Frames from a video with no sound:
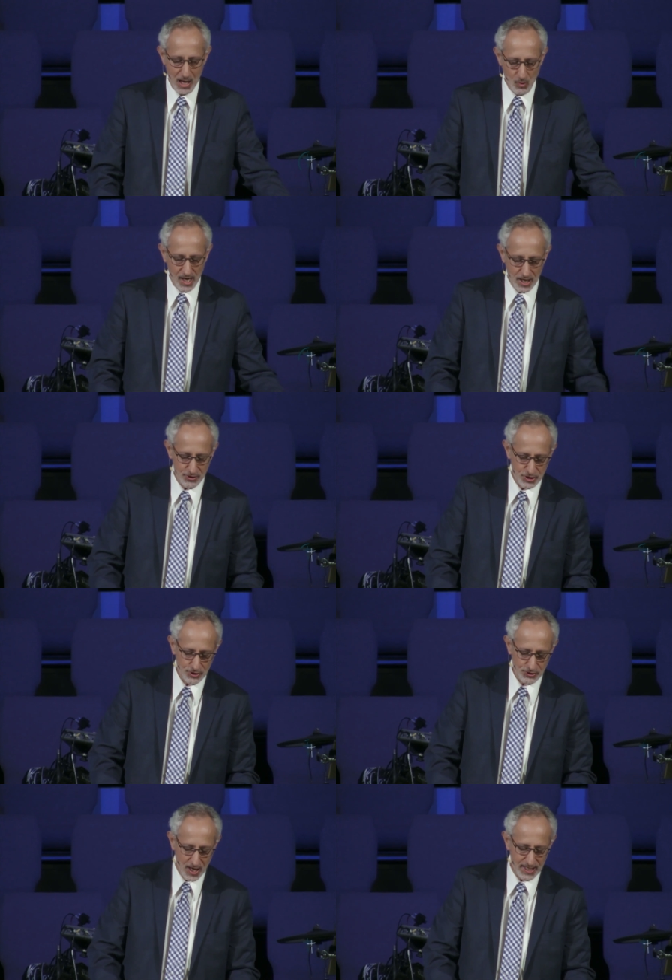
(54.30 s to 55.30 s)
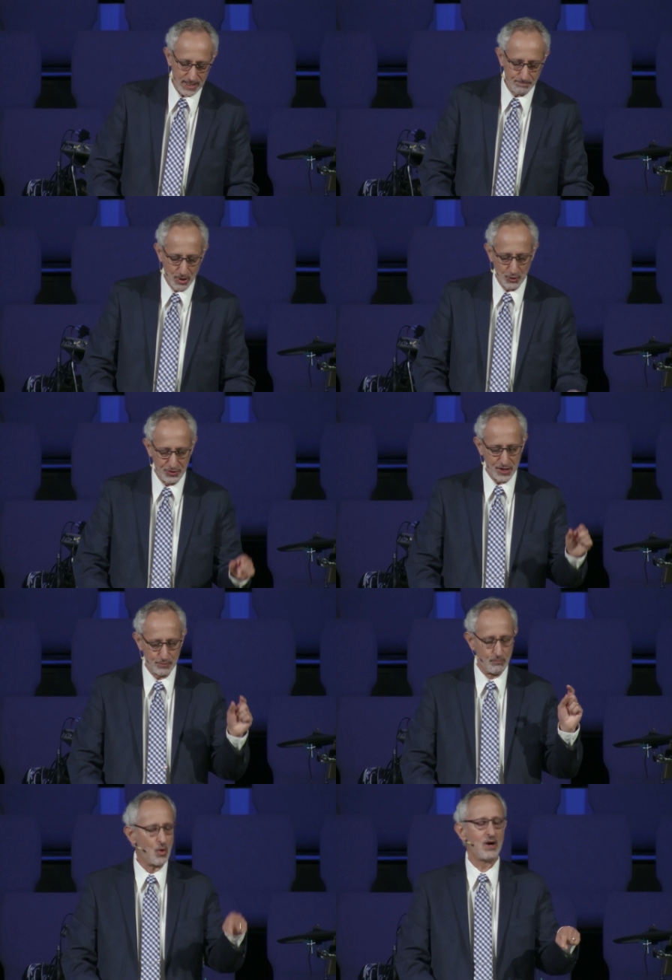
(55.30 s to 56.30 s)
I want us to study both
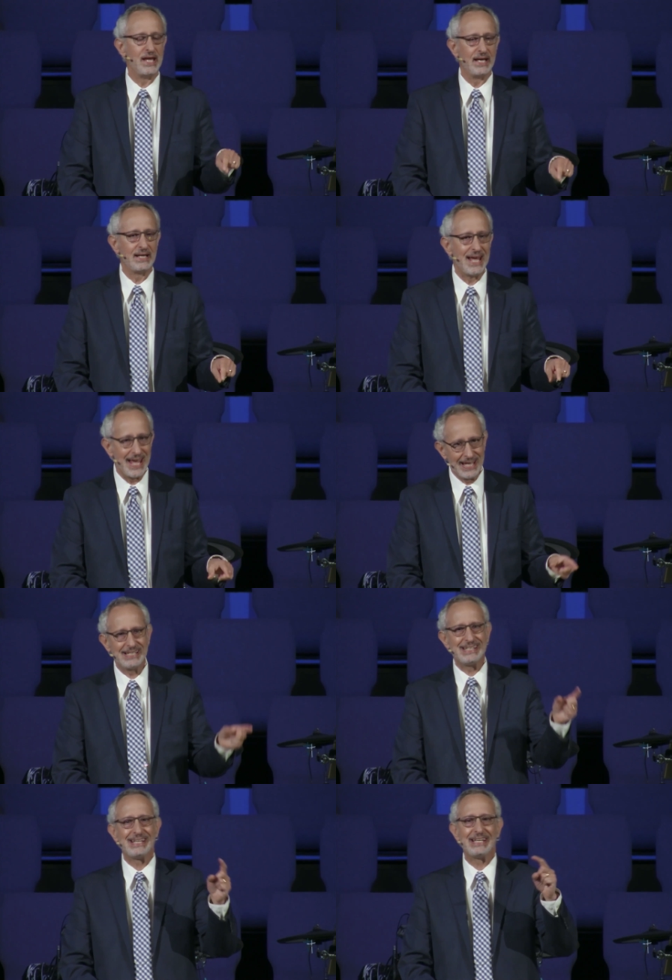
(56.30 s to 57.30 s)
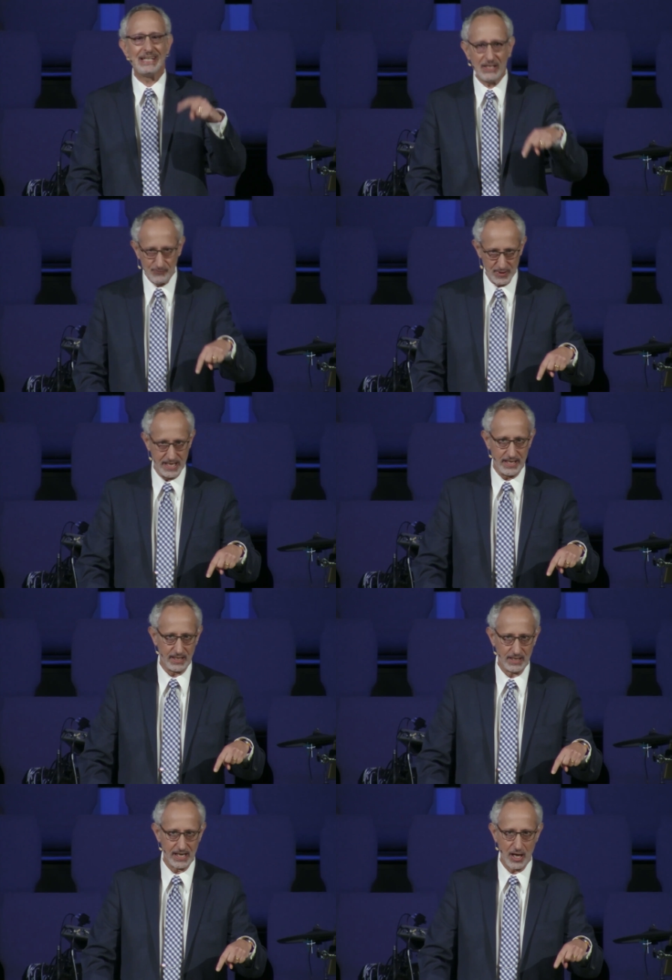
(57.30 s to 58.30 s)
this morning and
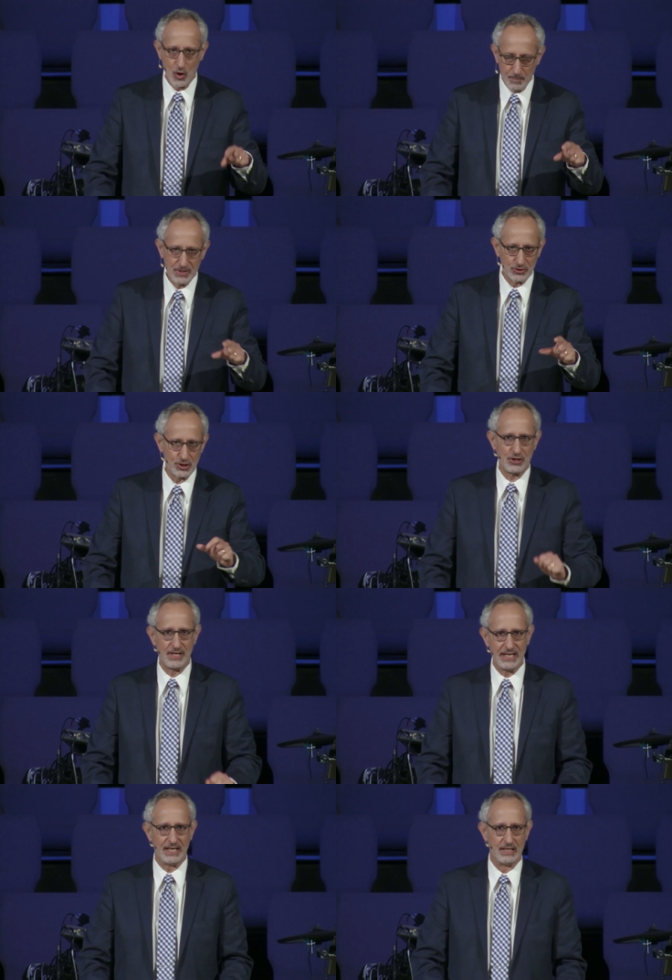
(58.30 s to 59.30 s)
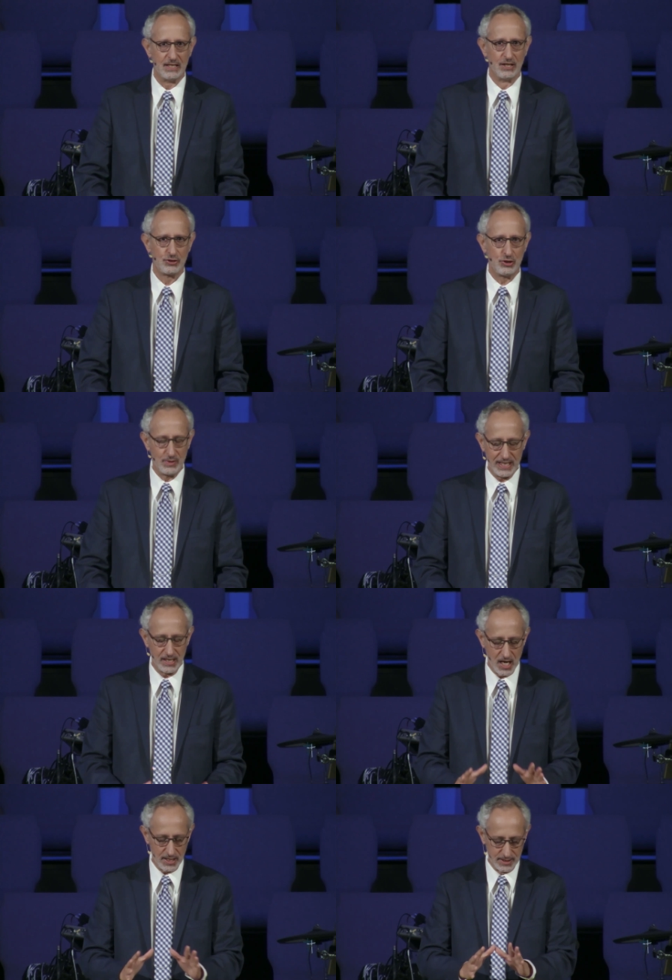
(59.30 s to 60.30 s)
evening, and I hope you'll turn in, tune
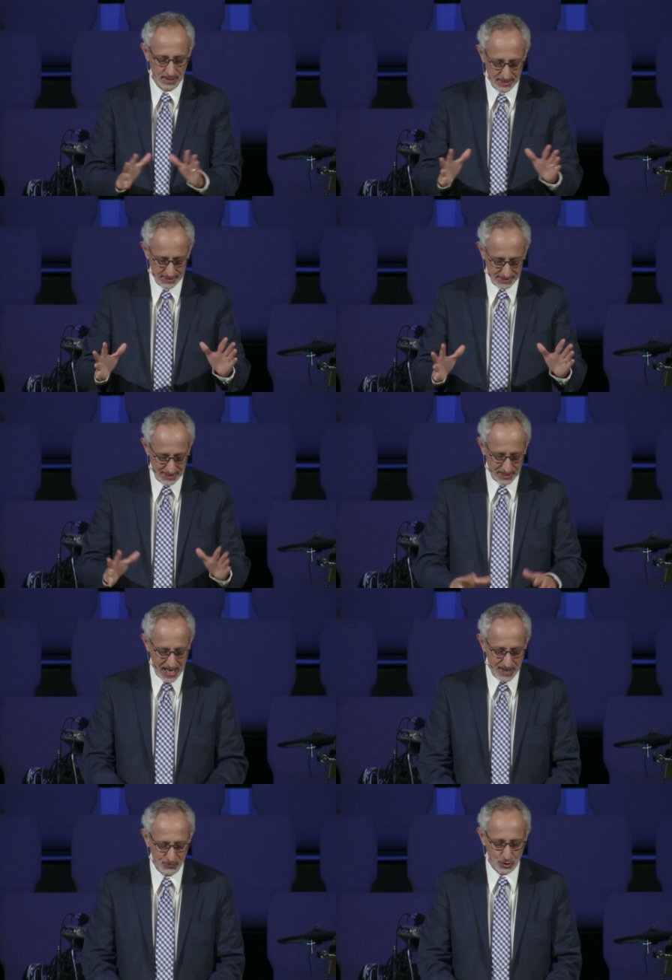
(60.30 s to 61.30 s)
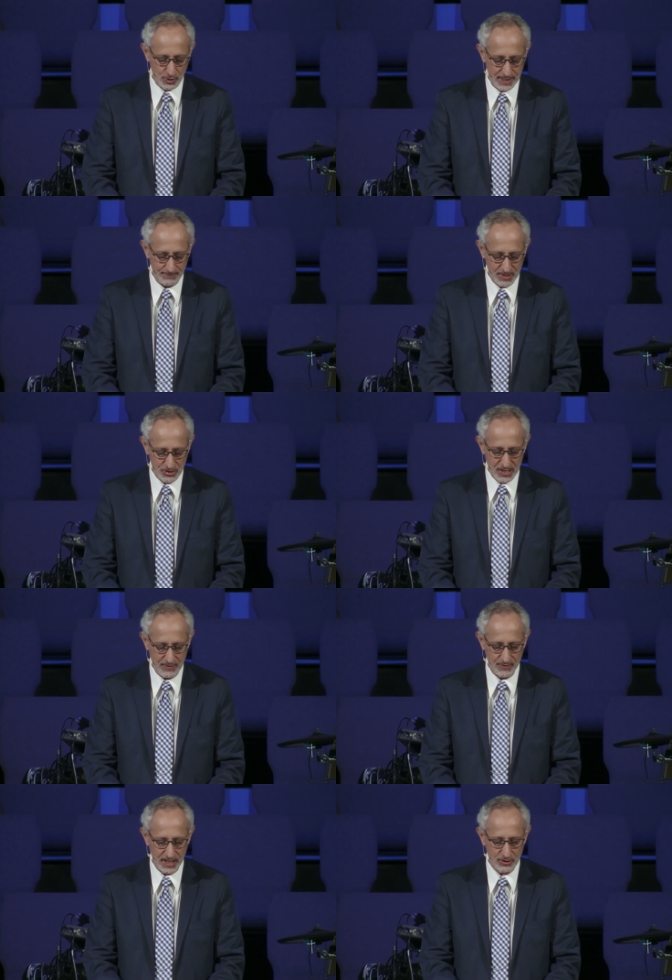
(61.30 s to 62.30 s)
in on live stream this
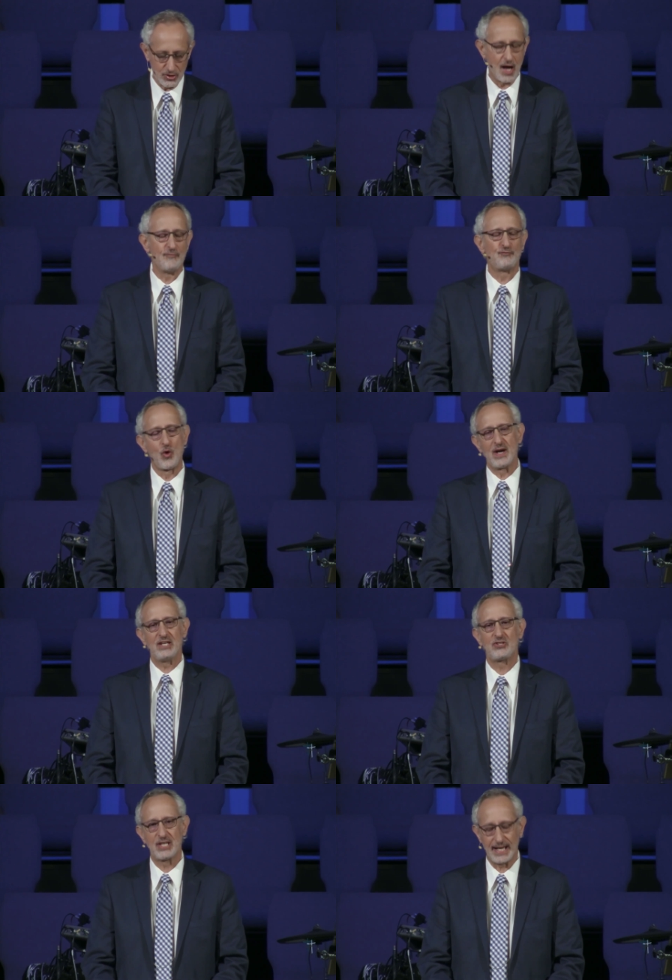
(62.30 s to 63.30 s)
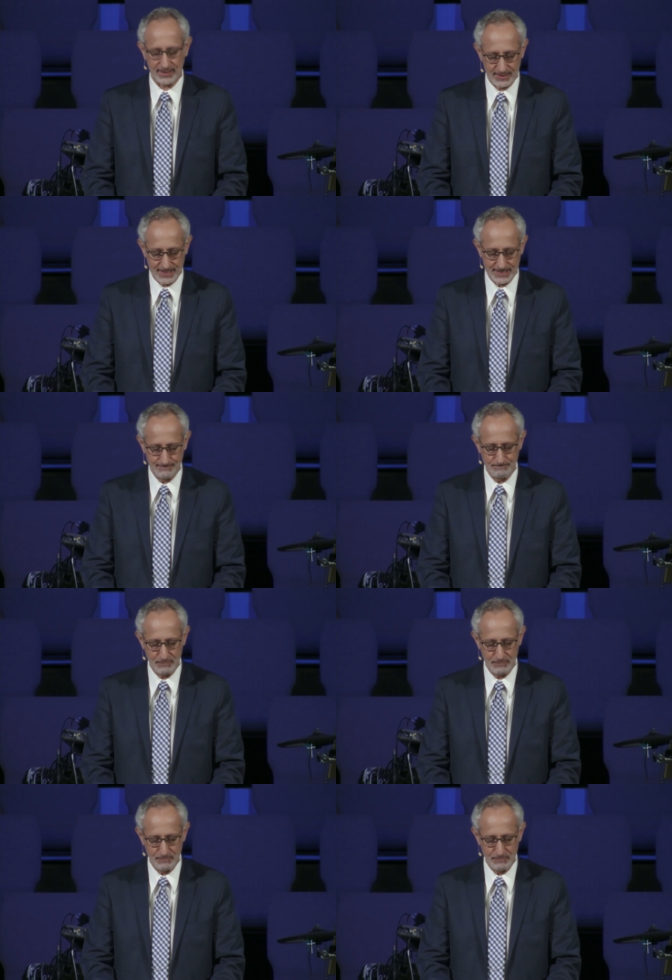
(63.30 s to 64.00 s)
evening Psalm 46,